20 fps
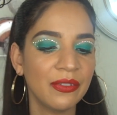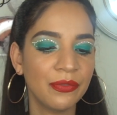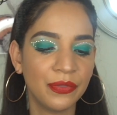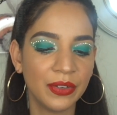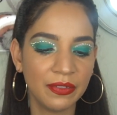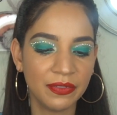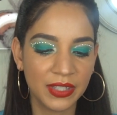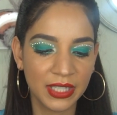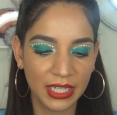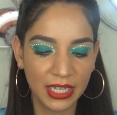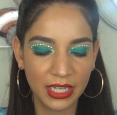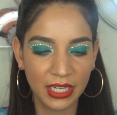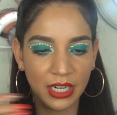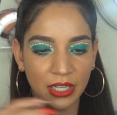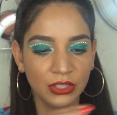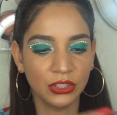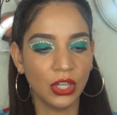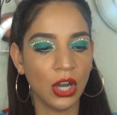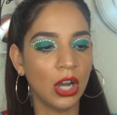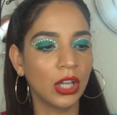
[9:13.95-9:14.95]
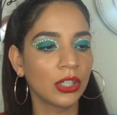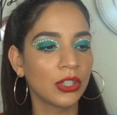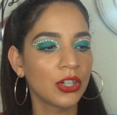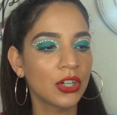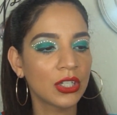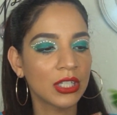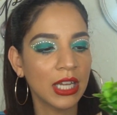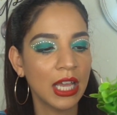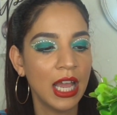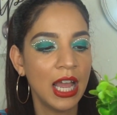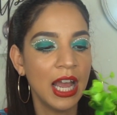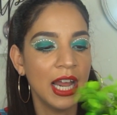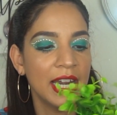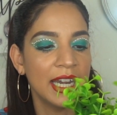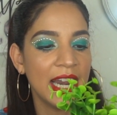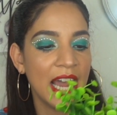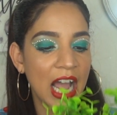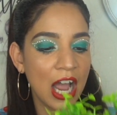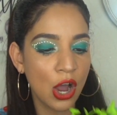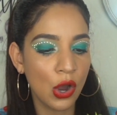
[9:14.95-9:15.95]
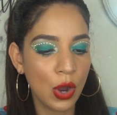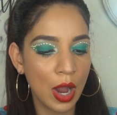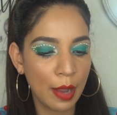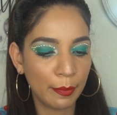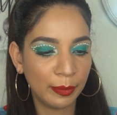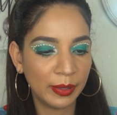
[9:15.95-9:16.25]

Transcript: $15. Now,